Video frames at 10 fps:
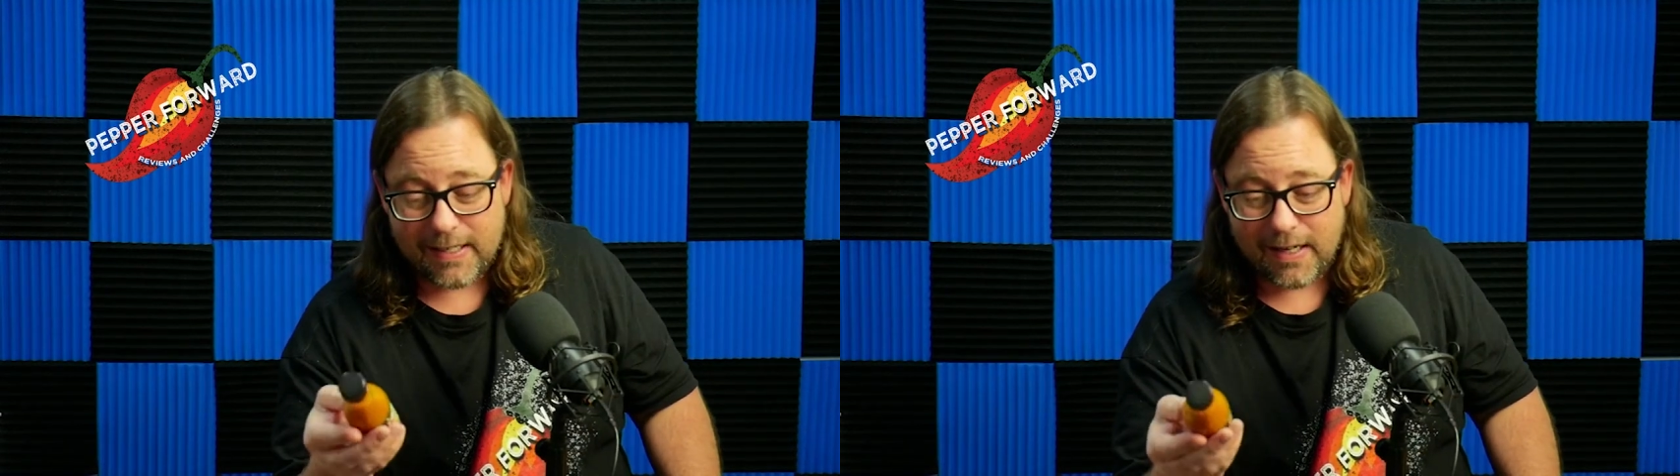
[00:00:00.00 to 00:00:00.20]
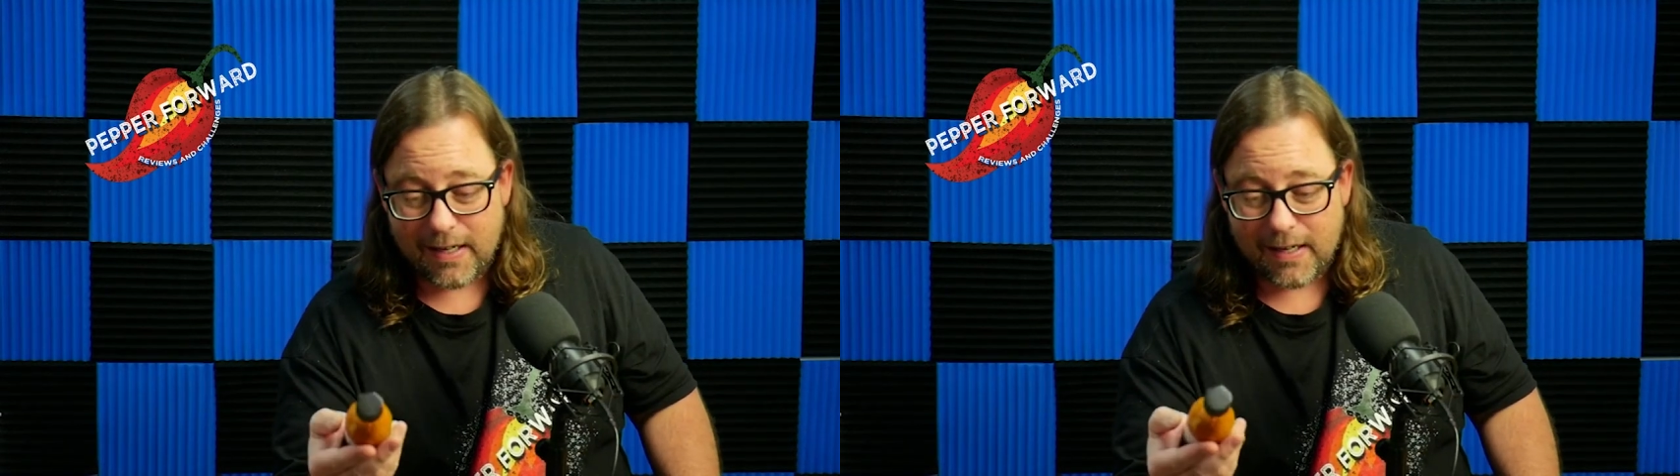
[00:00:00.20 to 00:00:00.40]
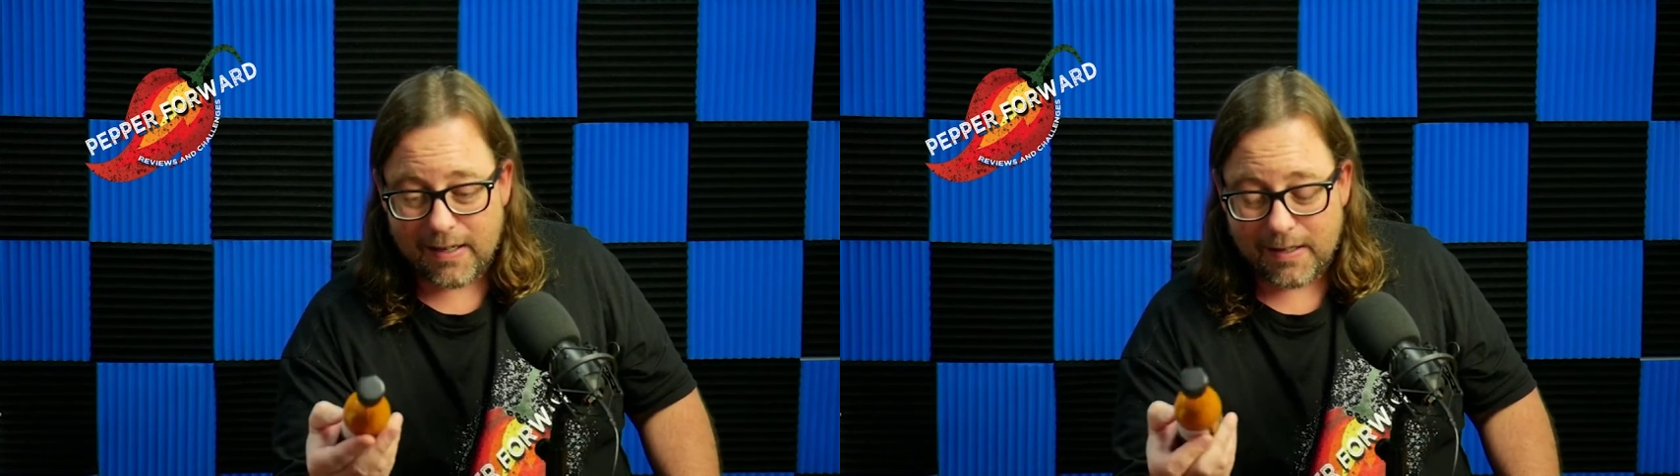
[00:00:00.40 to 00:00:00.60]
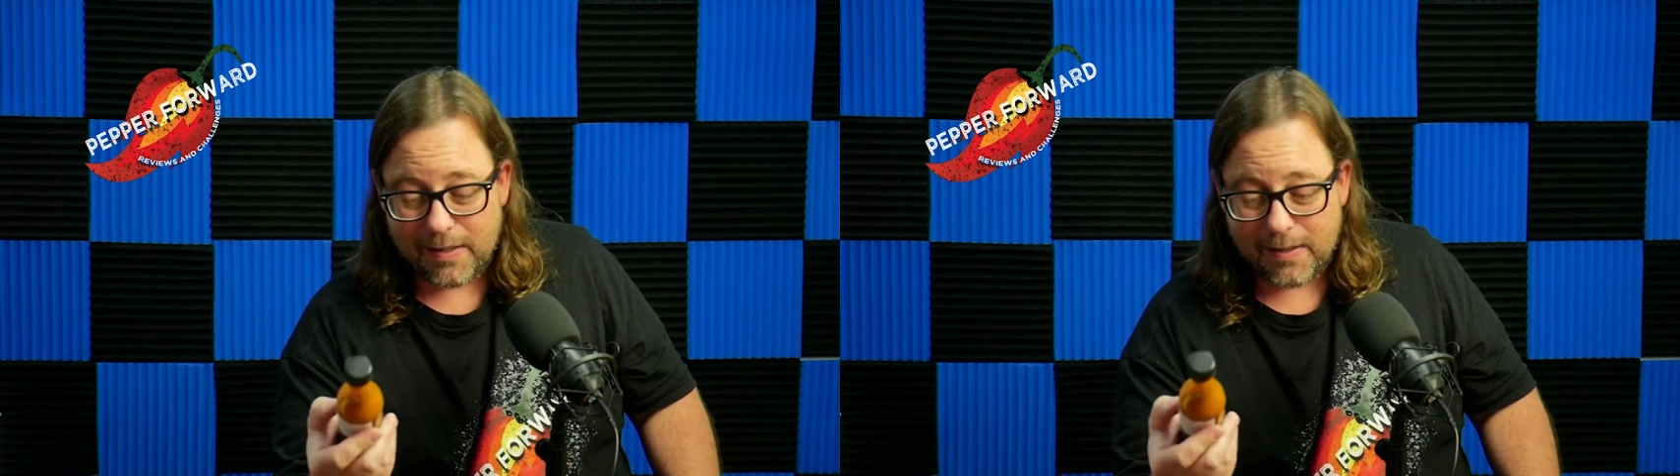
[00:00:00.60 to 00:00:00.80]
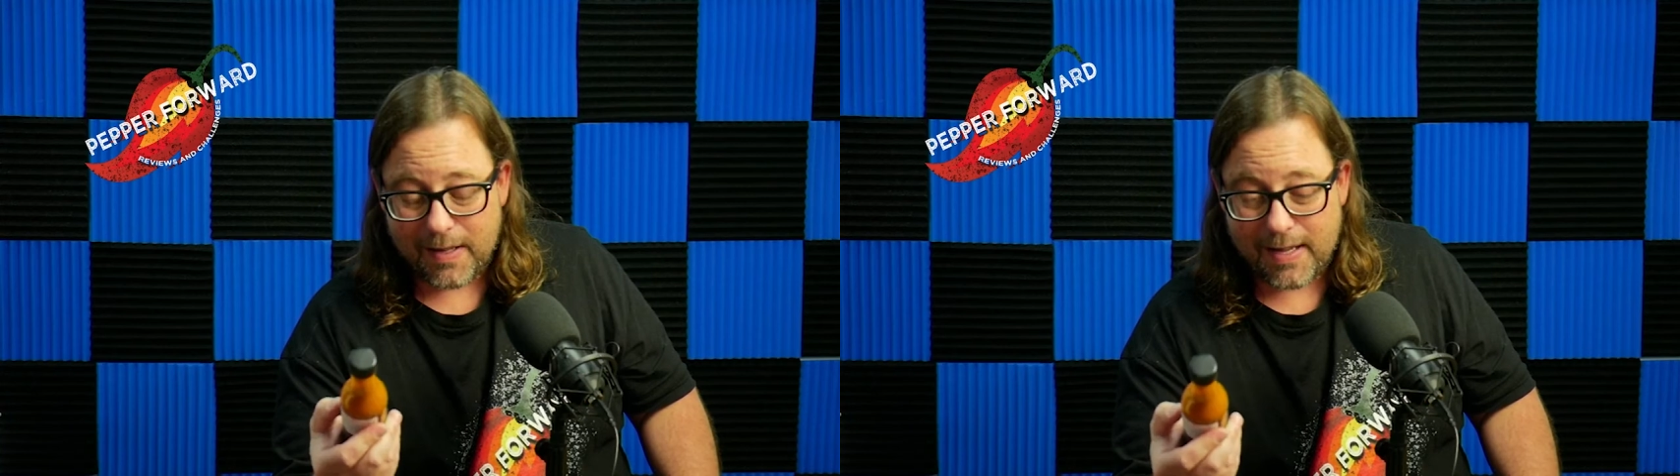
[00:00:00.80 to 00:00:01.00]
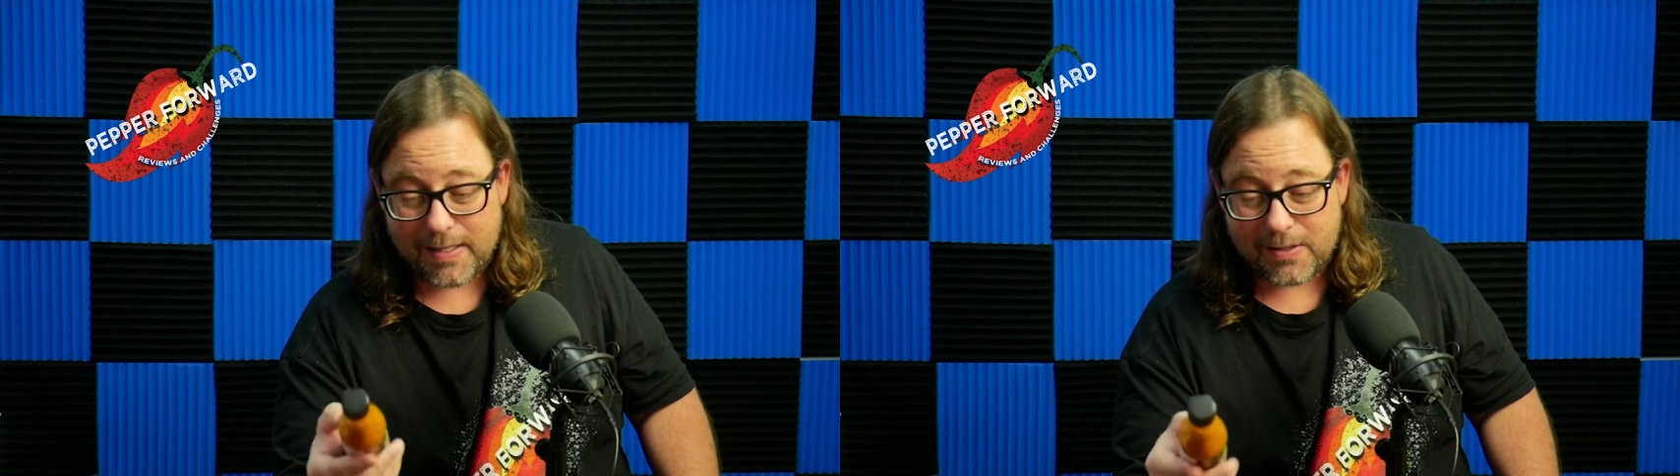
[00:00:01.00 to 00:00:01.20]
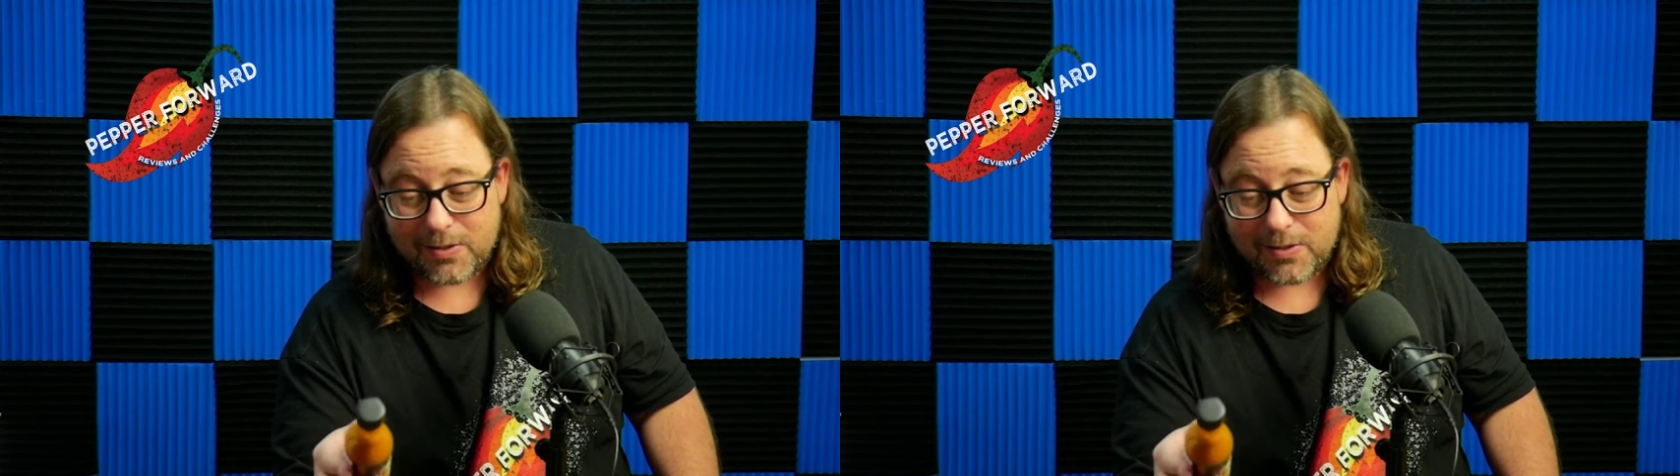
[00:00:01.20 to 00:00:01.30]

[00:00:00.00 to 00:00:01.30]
Uh, I just,